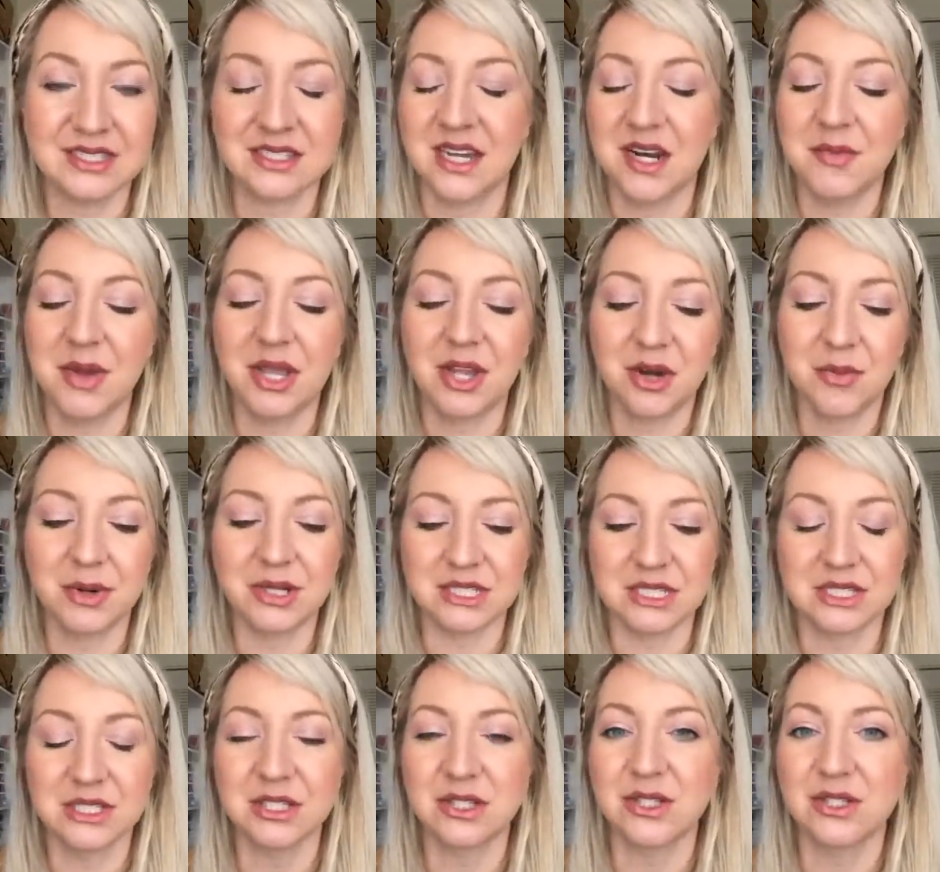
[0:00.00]
That's gonna make your
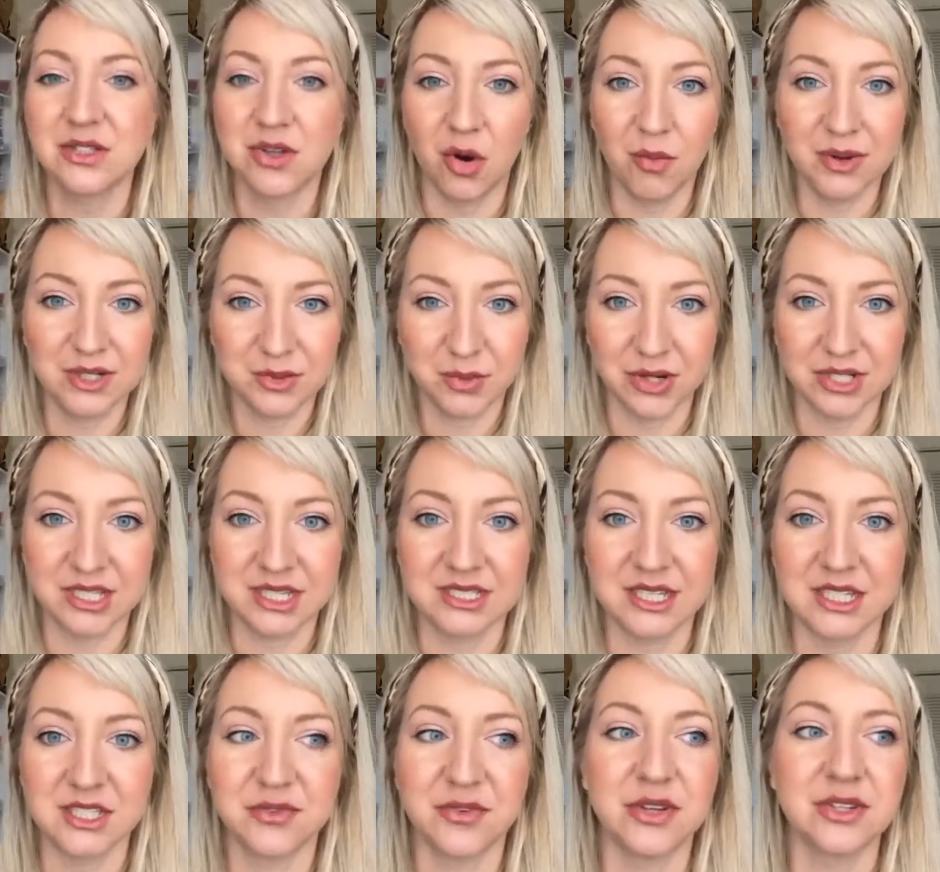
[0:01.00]
business so much more
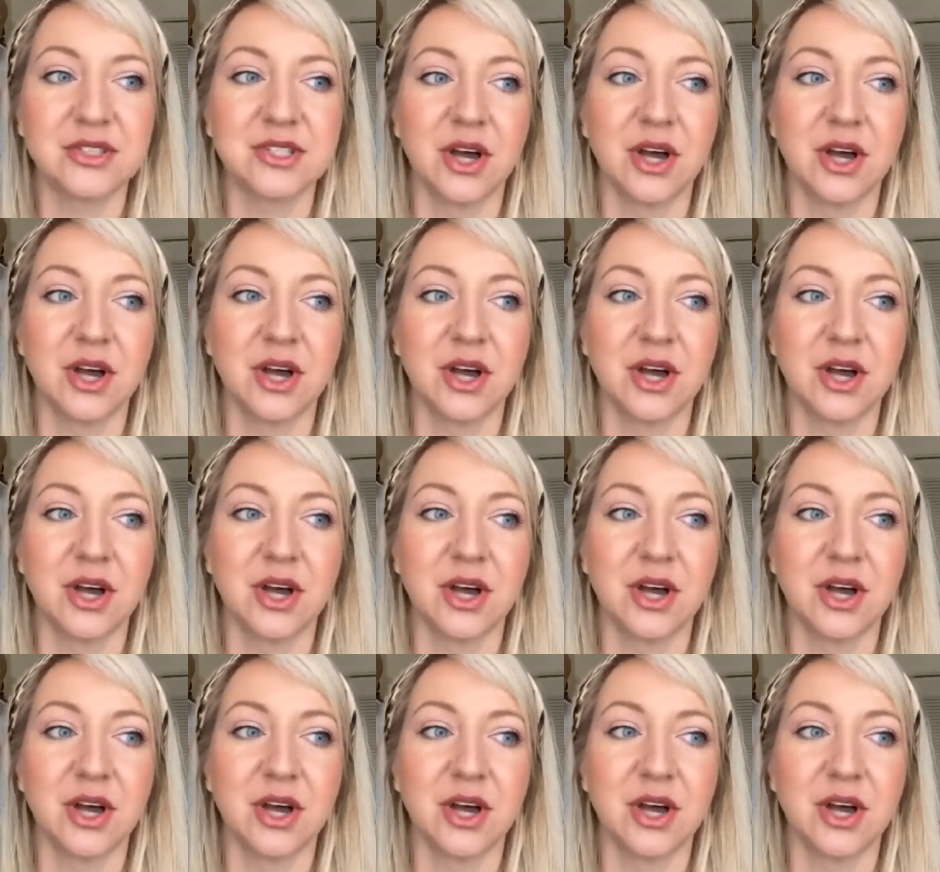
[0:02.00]
successful.